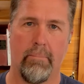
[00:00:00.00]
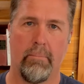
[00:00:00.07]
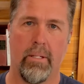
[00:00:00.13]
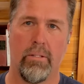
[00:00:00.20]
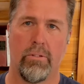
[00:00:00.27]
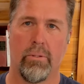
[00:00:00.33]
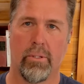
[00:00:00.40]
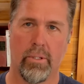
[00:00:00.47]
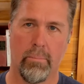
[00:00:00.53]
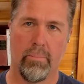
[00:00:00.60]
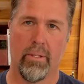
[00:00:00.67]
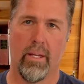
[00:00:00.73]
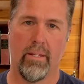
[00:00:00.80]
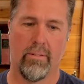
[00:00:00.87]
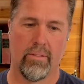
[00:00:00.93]
into a good
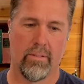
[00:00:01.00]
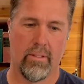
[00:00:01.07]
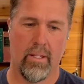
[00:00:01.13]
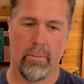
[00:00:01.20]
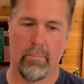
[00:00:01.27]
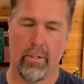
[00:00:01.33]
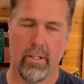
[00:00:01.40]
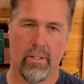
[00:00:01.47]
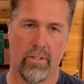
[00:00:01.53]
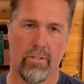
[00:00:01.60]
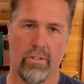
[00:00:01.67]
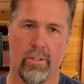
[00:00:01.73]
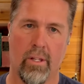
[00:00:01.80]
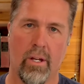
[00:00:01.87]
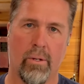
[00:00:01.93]
place and bring
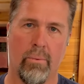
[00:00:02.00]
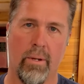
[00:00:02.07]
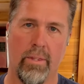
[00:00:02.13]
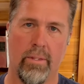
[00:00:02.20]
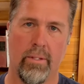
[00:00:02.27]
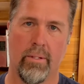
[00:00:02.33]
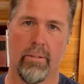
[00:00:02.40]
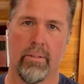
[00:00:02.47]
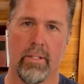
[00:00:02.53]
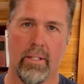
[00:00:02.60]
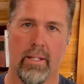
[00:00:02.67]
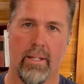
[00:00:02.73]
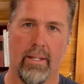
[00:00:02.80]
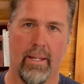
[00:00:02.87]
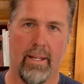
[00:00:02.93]
others along with you,
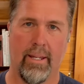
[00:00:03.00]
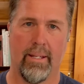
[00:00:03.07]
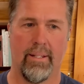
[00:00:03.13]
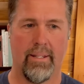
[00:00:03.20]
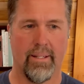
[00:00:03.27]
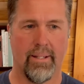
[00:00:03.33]
and